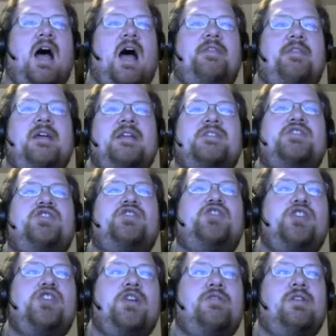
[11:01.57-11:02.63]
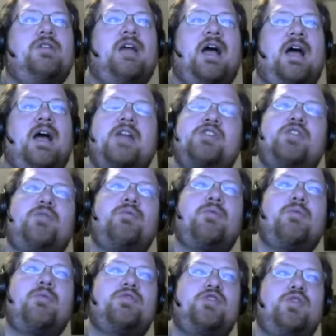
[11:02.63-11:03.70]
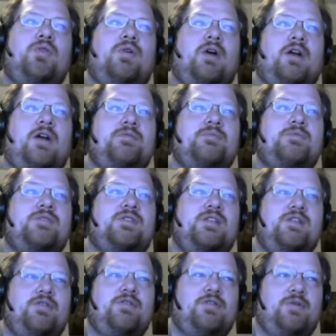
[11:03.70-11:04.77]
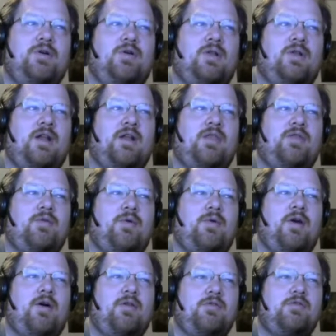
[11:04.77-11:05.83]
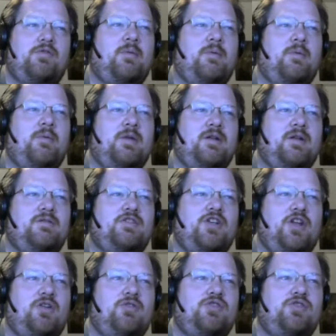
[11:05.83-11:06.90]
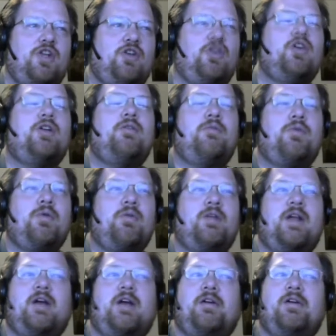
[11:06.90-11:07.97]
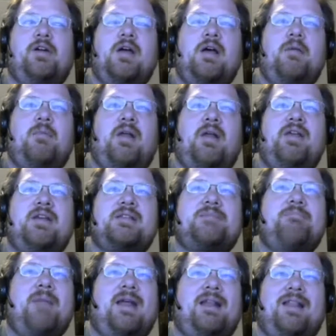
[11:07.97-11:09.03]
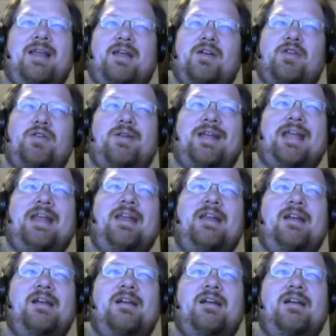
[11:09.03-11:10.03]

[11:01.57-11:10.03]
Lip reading: I think it's generally I don't see her doing a whole lot of throwing, although I mean she could throw the dagger, but I think it's mainly like her eating,